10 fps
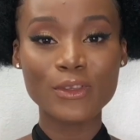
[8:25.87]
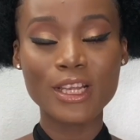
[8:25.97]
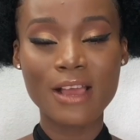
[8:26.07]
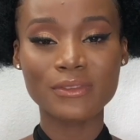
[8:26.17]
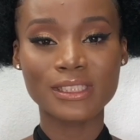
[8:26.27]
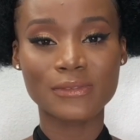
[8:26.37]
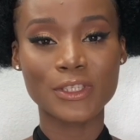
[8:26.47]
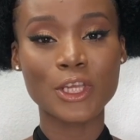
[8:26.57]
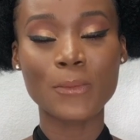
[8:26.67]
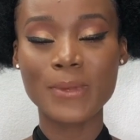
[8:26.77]
If you love
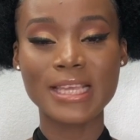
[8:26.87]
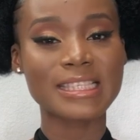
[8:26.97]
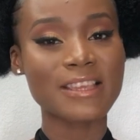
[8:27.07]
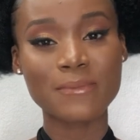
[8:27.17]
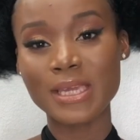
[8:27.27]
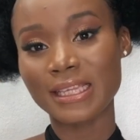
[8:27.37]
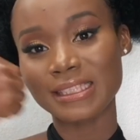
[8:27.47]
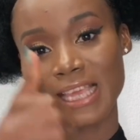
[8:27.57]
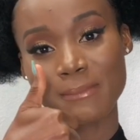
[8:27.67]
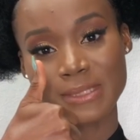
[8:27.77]
this video, please leave
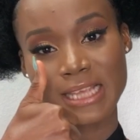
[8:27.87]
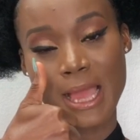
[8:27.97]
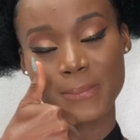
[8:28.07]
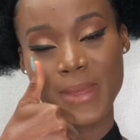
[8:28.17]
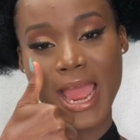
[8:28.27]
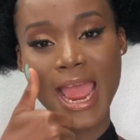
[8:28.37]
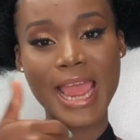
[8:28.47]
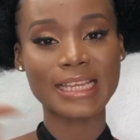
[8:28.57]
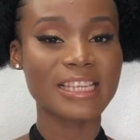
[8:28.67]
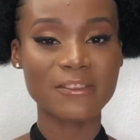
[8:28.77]
me a thumbs up
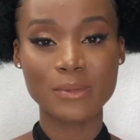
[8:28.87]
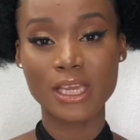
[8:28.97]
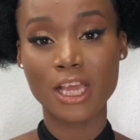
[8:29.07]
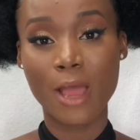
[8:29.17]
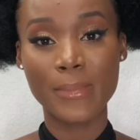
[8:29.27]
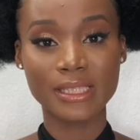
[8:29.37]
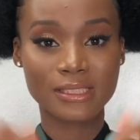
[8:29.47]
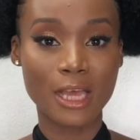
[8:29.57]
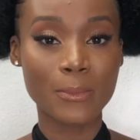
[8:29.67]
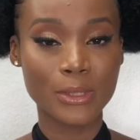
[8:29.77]
and leave me a
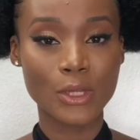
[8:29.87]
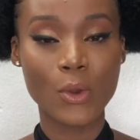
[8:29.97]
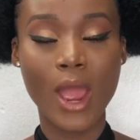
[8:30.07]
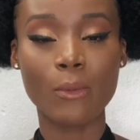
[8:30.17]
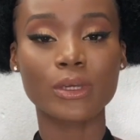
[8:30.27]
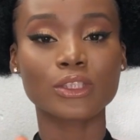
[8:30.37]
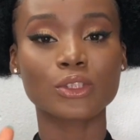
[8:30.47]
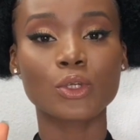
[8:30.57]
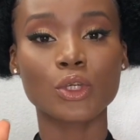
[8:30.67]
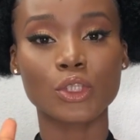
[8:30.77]
comment down below. I
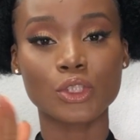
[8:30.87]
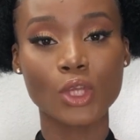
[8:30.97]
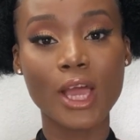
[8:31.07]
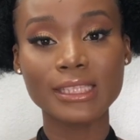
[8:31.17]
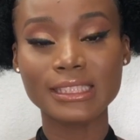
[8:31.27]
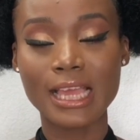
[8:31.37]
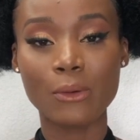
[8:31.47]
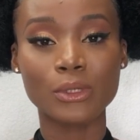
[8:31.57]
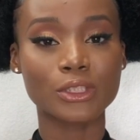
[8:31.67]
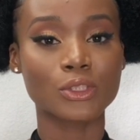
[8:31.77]
want to know your thoughts.
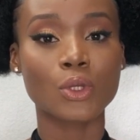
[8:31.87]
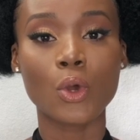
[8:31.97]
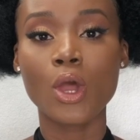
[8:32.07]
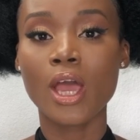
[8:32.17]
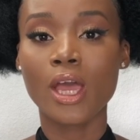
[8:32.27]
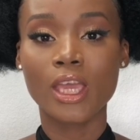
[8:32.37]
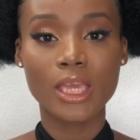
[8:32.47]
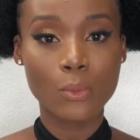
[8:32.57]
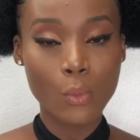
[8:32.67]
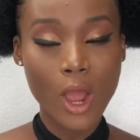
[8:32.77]
I want to know
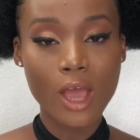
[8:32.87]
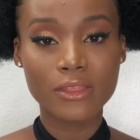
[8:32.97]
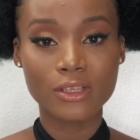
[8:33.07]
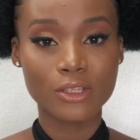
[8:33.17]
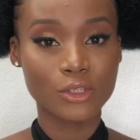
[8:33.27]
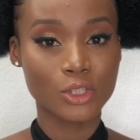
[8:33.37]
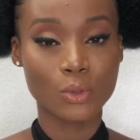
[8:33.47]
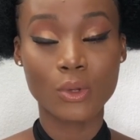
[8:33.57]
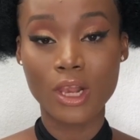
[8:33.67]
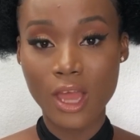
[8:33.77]
what other
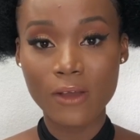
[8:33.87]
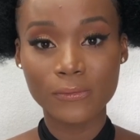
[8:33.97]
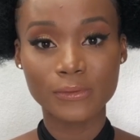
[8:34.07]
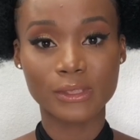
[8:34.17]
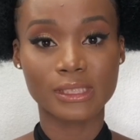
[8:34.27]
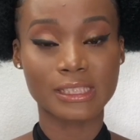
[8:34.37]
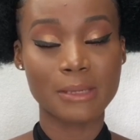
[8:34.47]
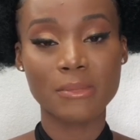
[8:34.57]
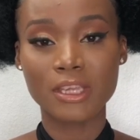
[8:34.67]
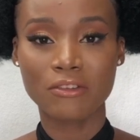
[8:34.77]
looks you would love to
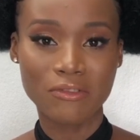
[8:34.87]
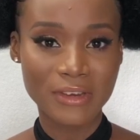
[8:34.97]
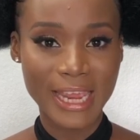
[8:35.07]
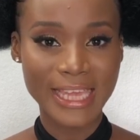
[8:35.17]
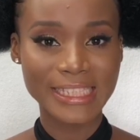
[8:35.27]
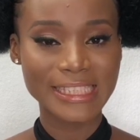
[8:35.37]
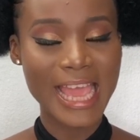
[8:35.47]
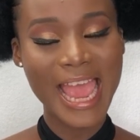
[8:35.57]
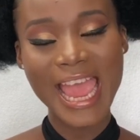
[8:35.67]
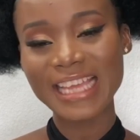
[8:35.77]
see me
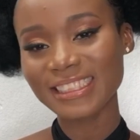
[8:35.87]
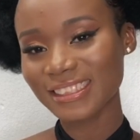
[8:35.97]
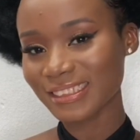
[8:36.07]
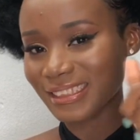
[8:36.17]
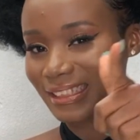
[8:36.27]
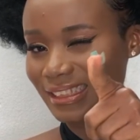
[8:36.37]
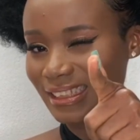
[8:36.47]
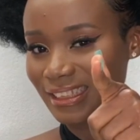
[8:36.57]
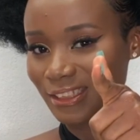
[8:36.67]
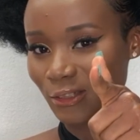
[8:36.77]
create, and
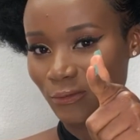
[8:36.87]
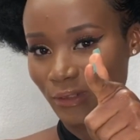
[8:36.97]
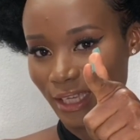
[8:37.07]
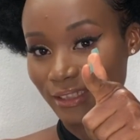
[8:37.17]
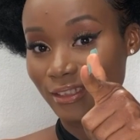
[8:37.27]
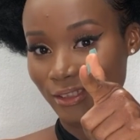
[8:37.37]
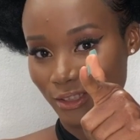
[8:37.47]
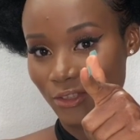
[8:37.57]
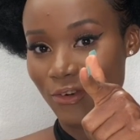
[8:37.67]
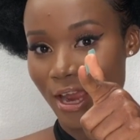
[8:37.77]
don't forget to